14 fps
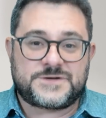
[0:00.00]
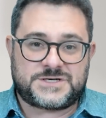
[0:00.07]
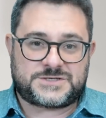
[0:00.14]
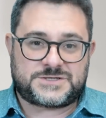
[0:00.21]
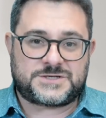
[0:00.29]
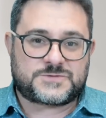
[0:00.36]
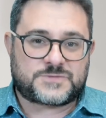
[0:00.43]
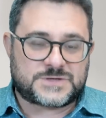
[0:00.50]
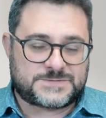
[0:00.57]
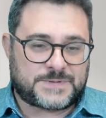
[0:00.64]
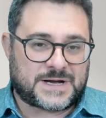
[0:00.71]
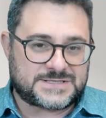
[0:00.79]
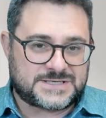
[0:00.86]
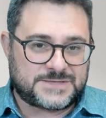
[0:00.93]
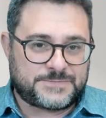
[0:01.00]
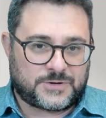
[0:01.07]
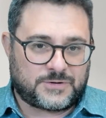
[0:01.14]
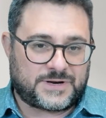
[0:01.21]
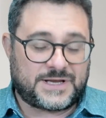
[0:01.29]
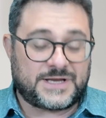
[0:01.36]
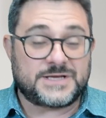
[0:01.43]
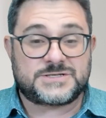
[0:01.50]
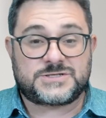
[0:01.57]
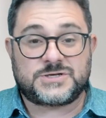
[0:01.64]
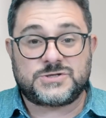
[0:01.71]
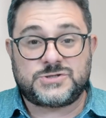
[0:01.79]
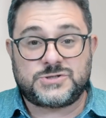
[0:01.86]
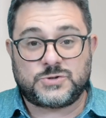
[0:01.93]
a physician's responsibility
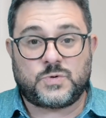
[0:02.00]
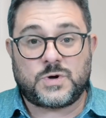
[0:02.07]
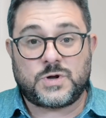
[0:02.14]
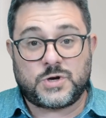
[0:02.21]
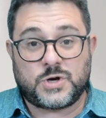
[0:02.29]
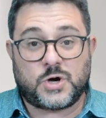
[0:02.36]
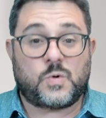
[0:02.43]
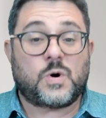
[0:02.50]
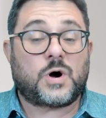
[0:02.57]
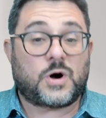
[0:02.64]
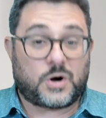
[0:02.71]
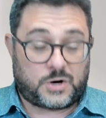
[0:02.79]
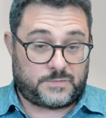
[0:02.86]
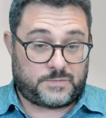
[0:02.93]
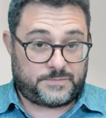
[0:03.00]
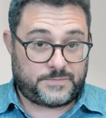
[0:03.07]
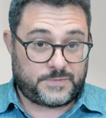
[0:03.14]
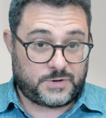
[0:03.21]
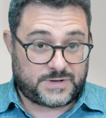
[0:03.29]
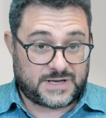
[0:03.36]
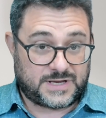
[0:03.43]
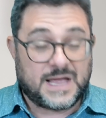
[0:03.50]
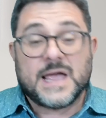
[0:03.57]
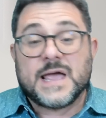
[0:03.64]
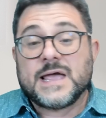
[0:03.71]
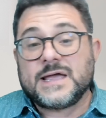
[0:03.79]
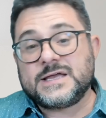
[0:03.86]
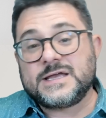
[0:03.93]
is to do no harm.
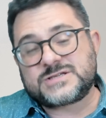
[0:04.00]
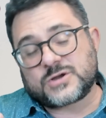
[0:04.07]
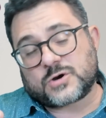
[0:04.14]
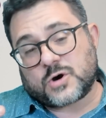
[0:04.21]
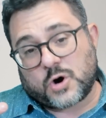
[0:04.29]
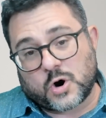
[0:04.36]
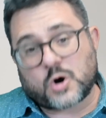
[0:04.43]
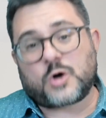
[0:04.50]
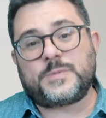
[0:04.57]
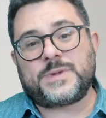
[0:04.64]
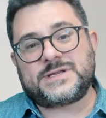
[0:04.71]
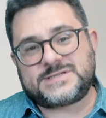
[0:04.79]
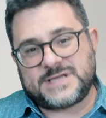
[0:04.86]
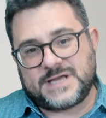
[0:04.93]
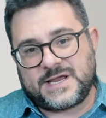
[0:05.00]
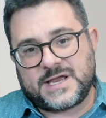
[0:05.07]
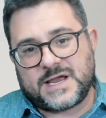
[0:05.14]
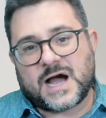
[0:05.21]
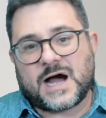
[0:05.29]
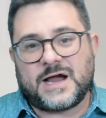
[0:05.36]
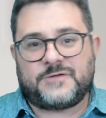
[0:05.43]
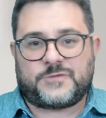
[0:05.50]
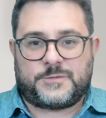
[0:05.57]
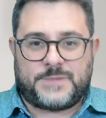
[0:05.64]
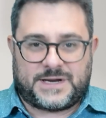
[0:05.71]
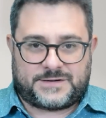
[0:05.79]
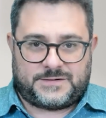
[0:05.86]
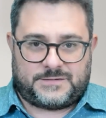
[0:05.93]
Okay. Is there harm in taking
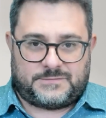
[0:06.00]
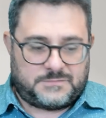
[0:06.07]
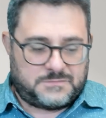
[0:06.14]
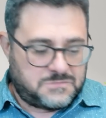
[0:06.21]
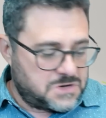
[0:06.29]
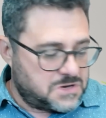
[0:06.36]
ivermectin?